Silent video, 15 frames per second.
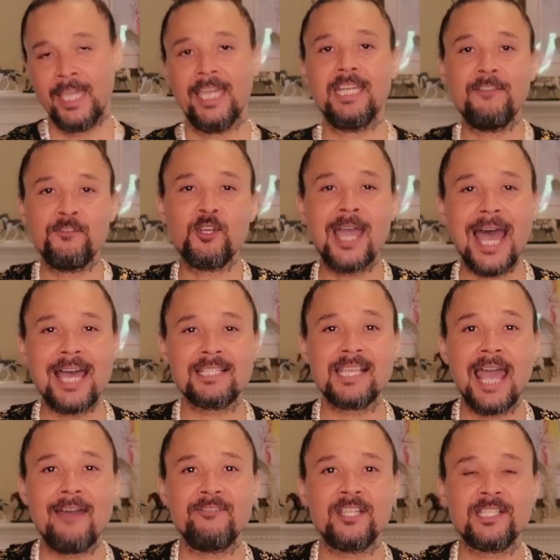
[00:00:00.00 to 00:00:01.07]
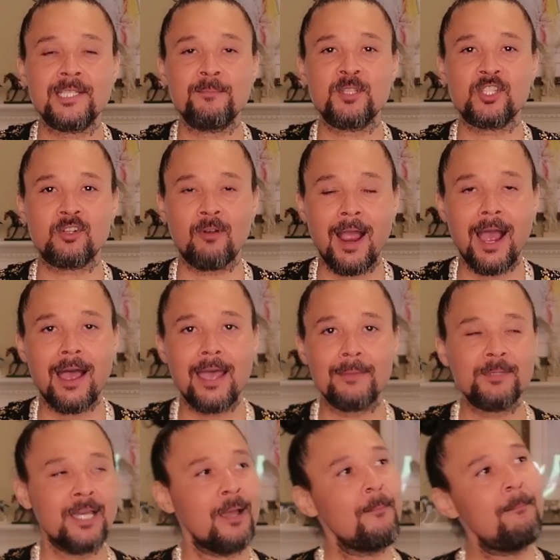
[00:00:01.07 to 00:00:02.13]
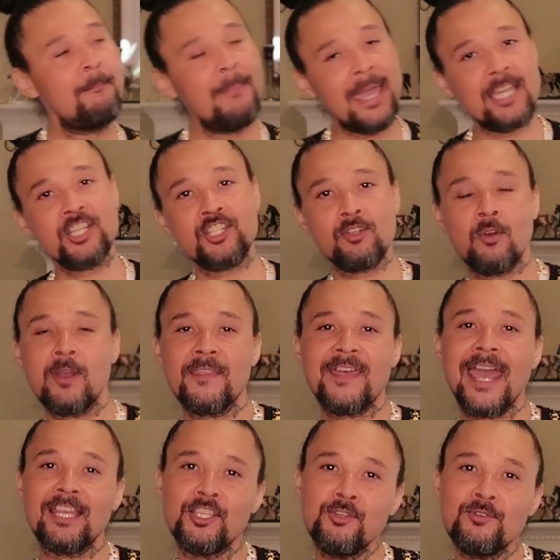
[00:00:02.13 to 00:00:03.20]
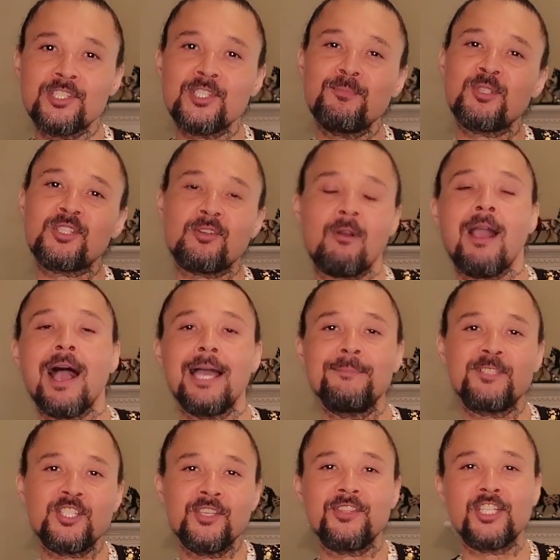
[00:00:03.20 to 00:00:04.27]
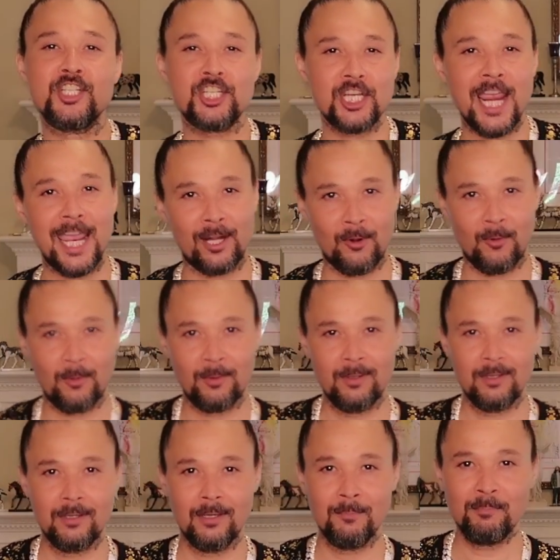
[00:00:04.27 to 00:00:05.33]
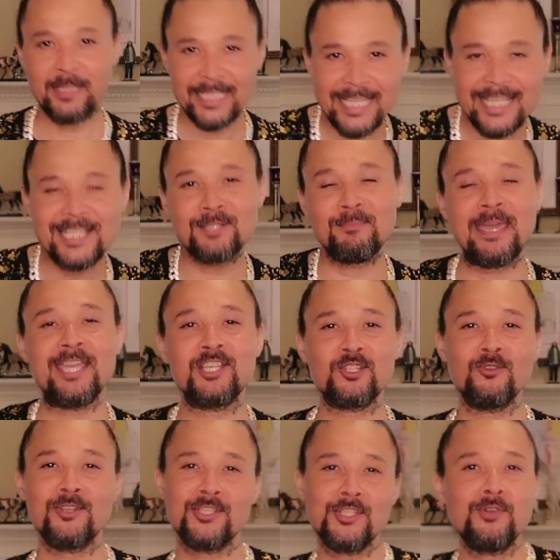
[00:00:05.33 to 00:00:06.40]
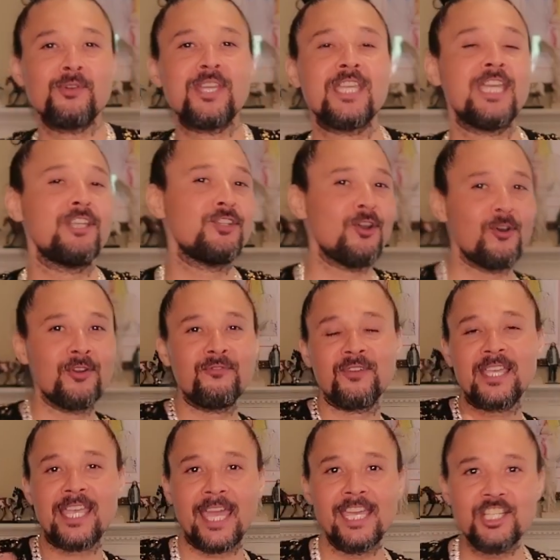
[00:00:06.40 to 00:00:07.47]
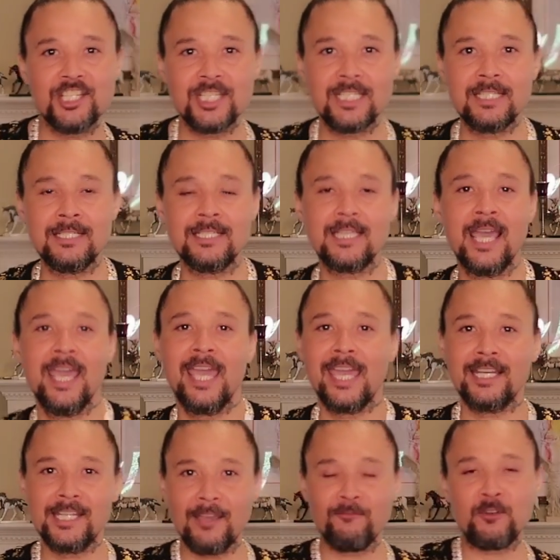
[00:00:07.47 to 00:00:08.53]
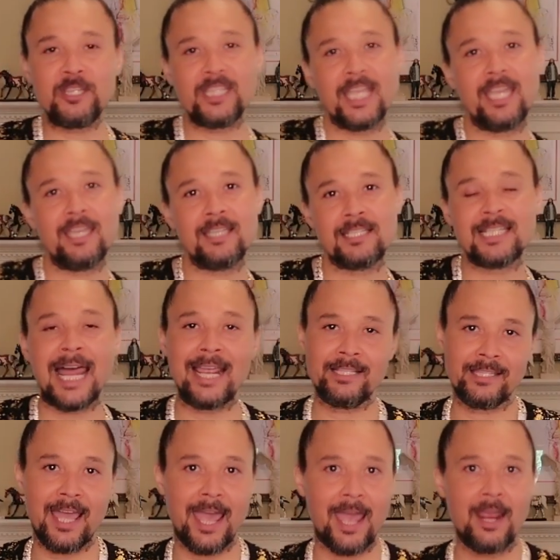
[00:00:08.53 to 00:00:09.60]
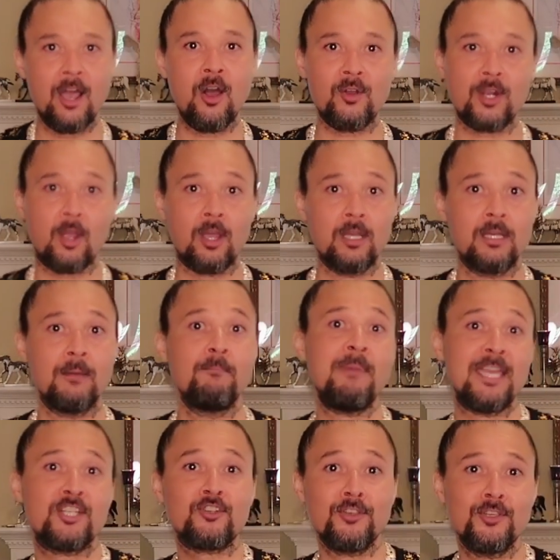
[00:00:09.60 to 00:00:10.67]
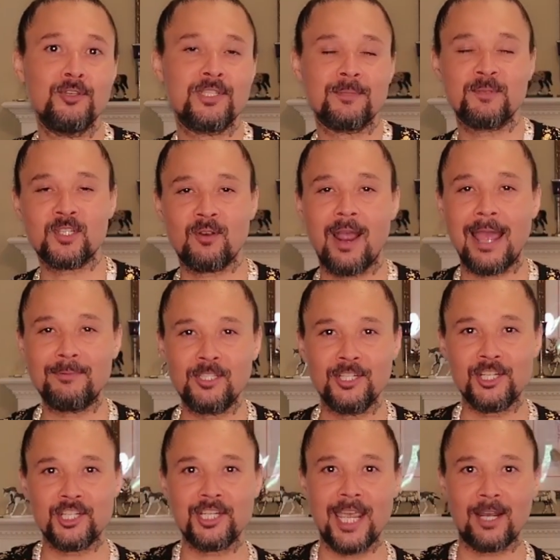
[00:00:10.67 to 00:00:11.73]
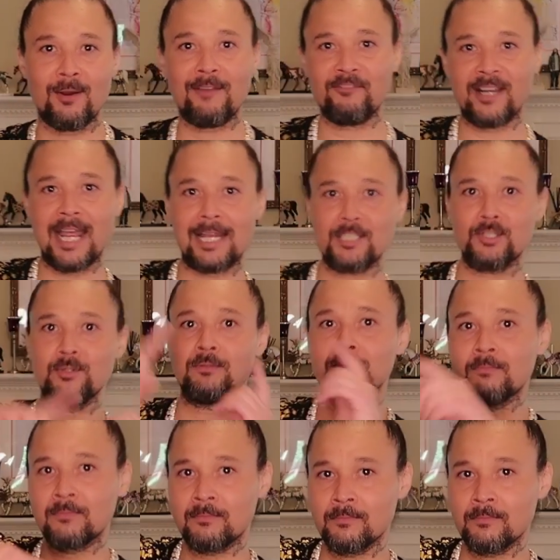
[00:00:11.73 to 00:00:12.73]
And if you guys haven't subscribed, make sure that you subscribe to the channel. Please make sure so you can get notifications and different things like that. Hold on, make sure you subscribe to the channel. I forgot to.